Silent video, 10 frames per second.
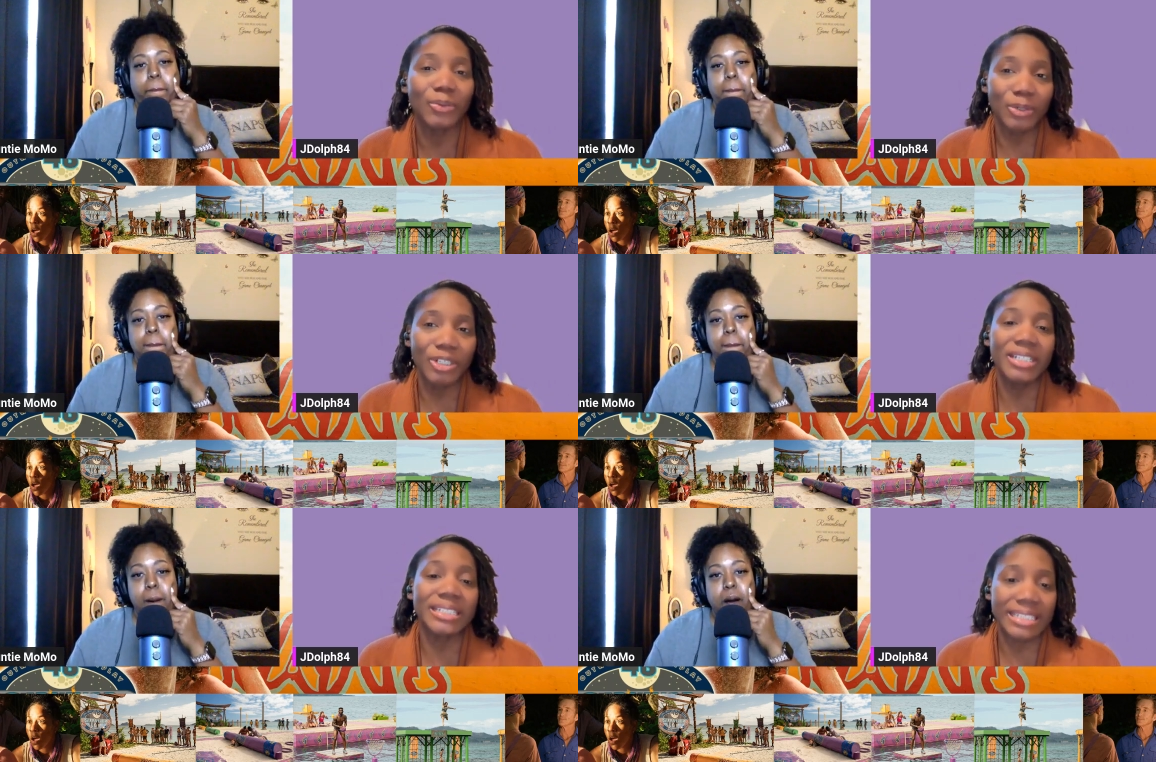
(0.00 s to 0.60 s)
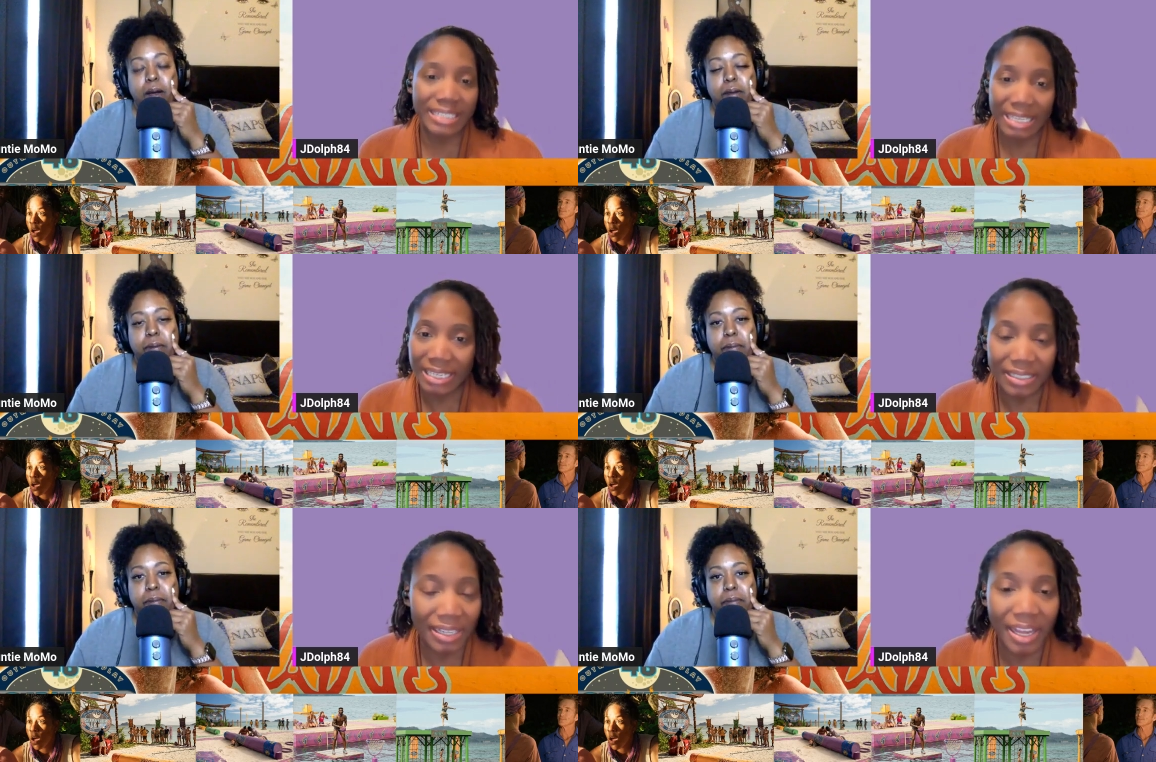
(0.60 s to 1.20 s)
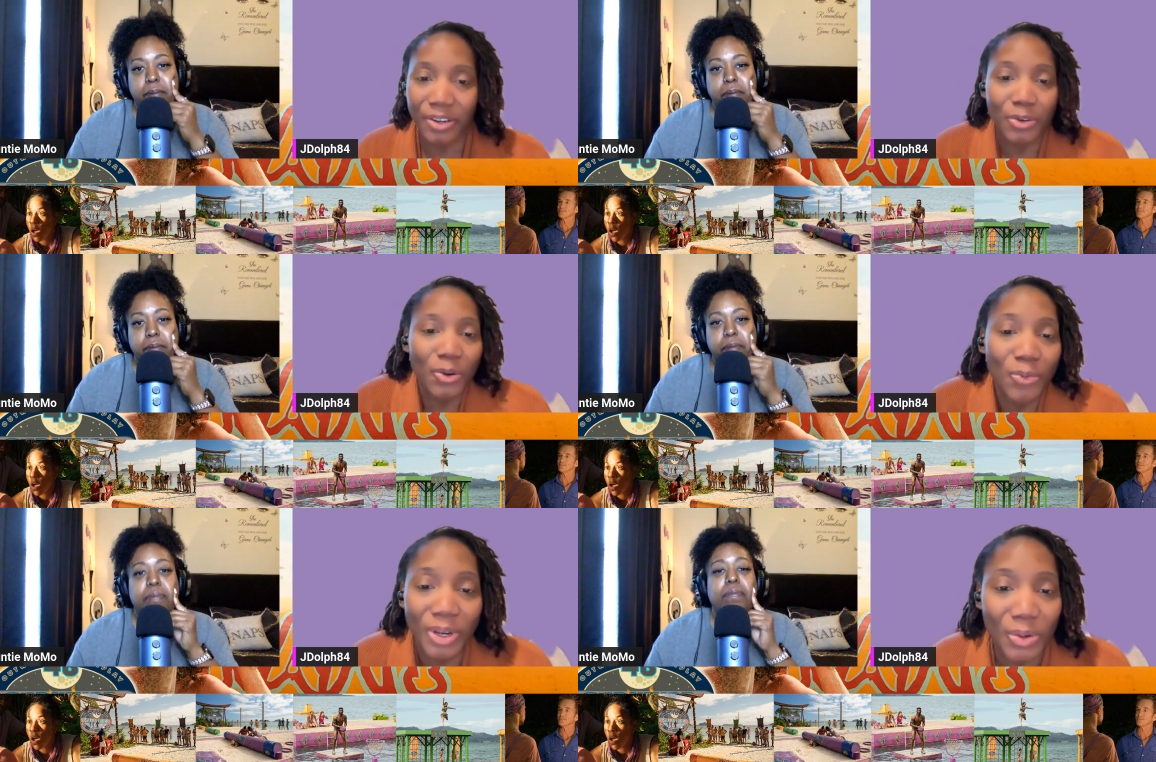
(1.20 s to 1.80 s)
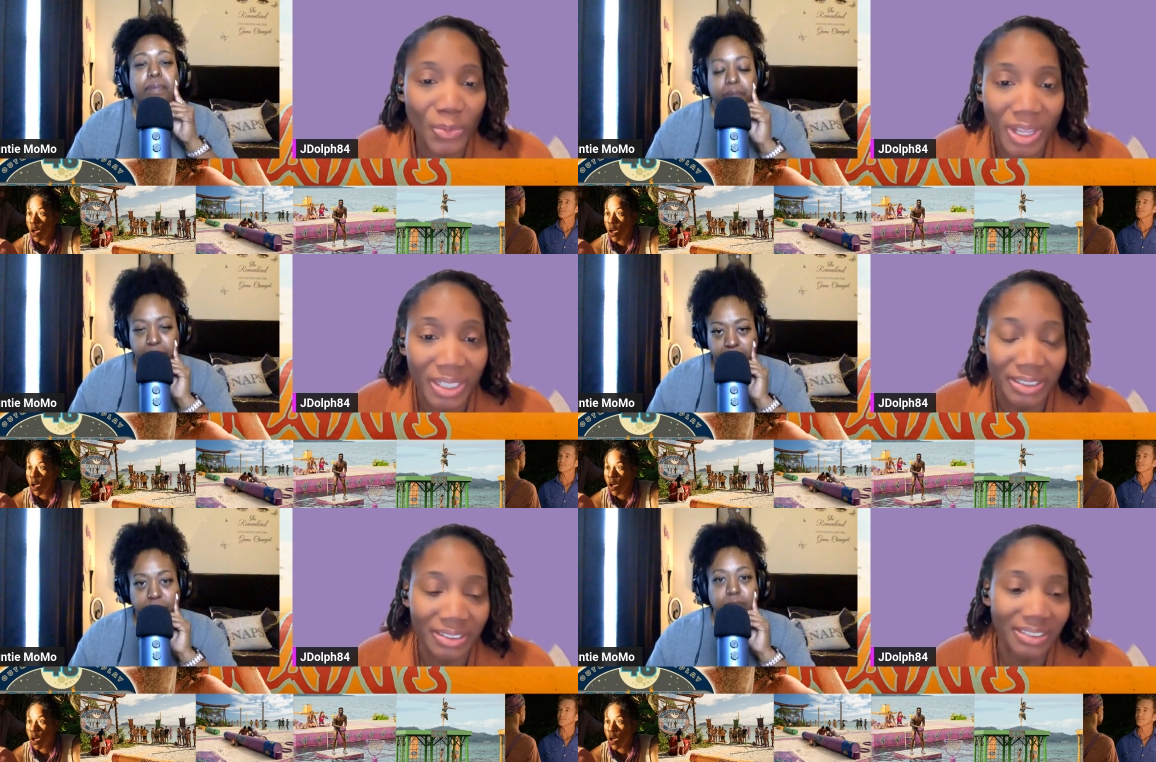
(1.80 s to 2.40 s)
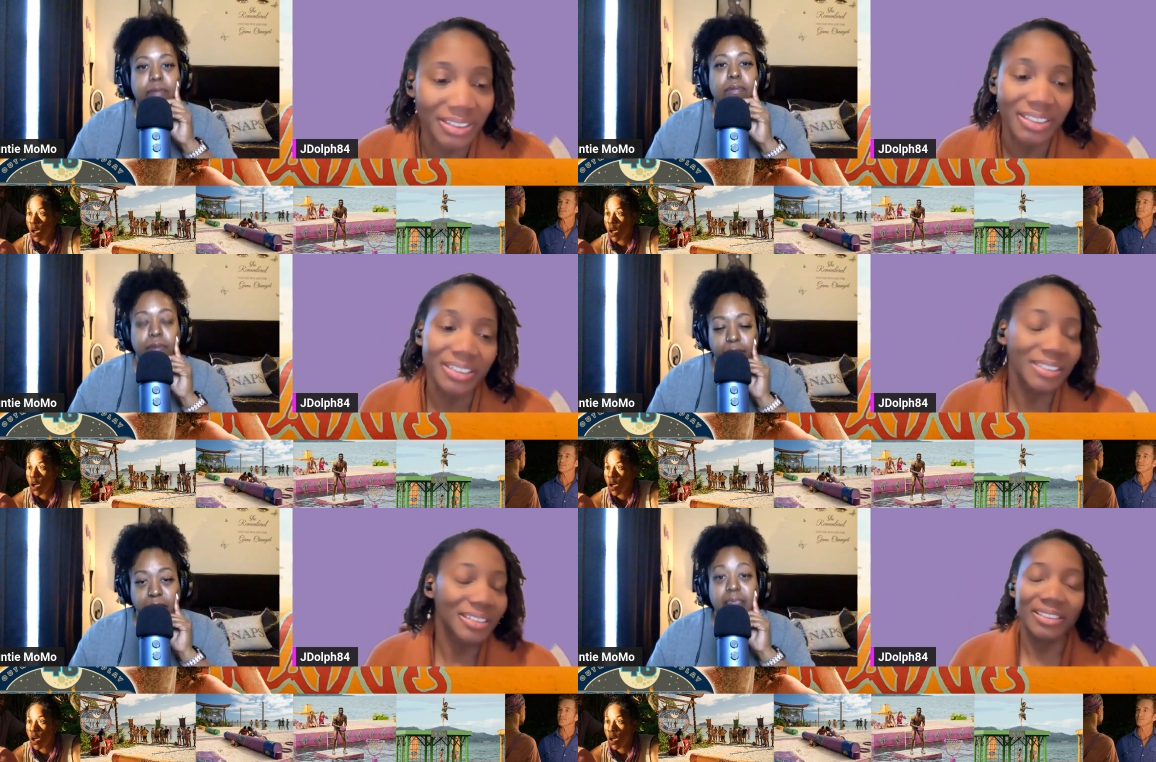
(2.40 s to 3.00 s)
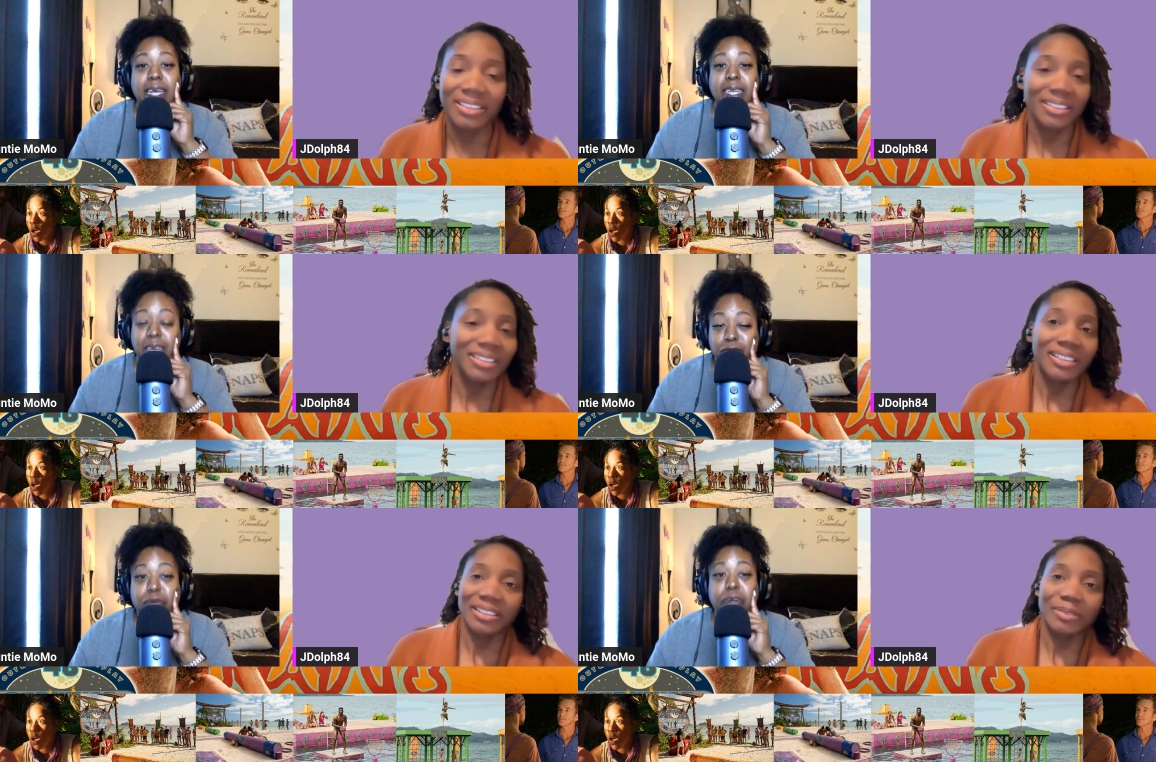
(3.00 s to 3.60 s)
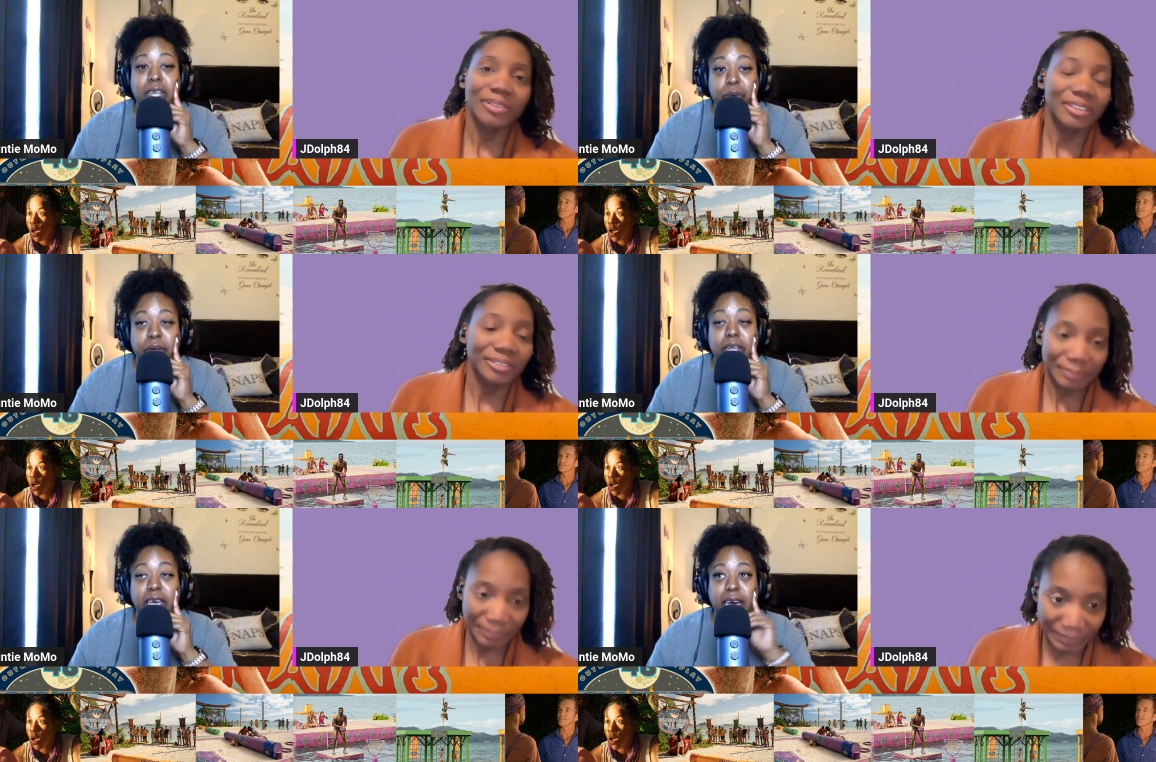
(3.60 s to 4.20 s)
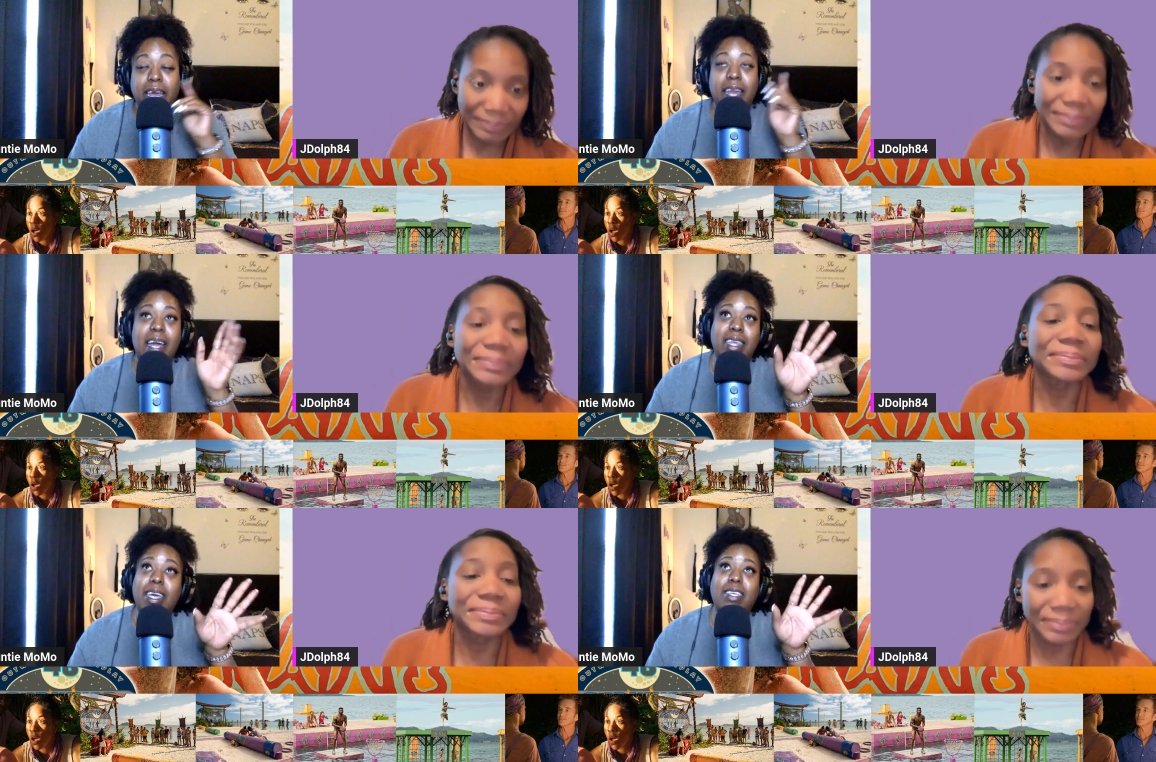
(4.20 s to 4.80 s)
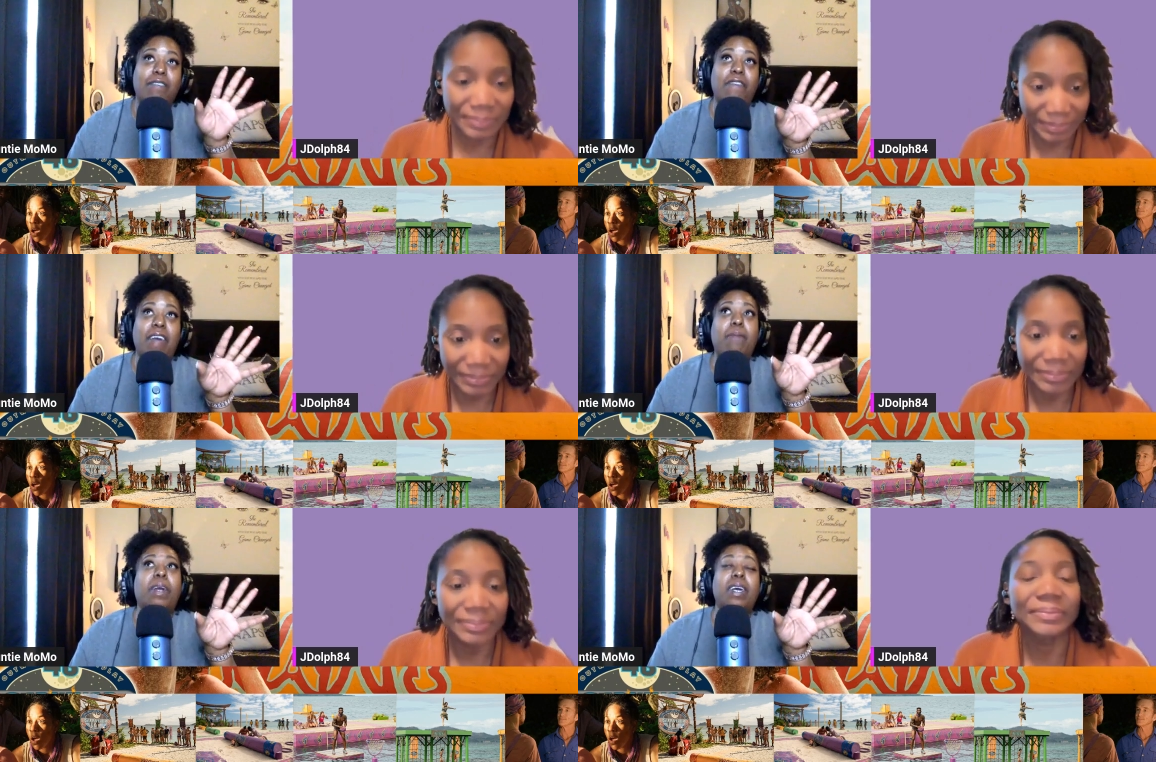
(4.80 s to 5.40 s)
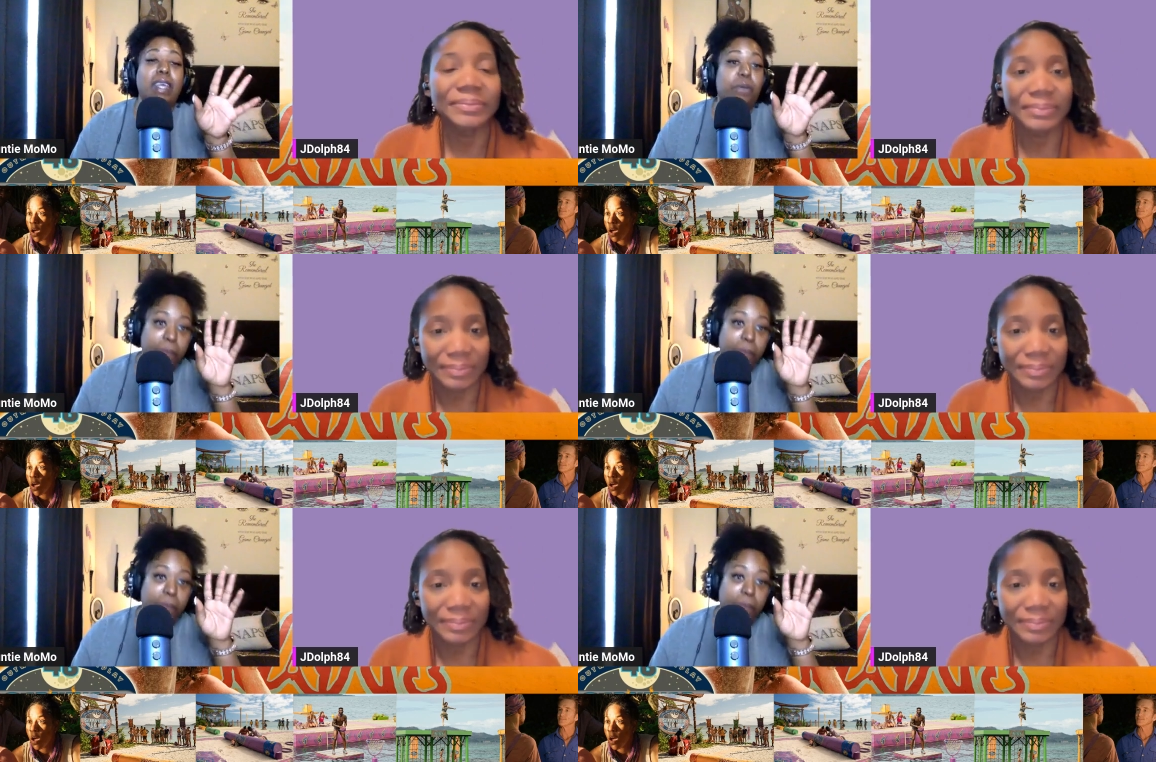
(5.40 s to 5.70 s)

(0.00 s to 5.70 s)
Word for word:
Speaker 1: were in sync. I don't know what it was. They
Speaker 2: did really, really good. Mm-hmm. And I think it's the fact because they were